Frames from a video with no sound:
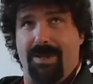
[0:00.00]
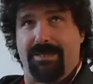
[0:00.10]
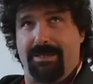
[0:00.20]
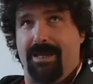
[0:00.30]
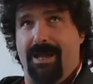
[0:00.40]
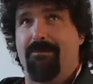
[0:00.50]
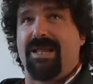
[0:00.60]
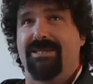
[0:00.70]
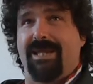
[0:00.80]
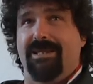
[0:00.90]
but I'm
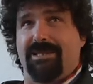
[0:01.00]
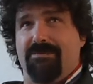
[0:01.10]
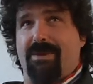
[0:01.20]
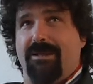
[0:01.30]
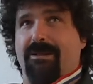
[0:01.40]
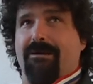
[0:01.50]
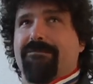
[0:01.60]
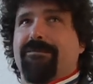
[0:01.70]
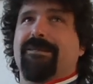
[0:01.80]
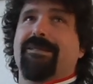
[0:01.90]
not taking this medal
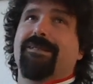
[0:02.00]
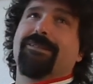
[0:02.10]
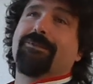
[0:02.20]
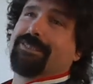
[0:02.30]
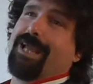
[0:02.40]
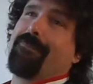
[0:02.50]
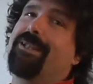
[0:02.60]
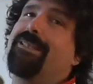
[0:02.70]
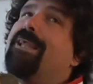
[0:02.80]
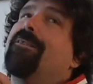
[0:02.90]
off. The only time I
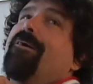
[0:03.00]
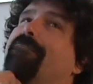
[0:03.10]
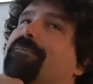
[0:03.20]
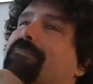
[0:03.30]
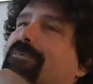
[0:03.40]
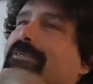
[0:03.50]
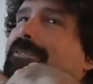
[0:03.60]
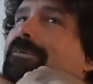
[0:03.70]
take it off is for a good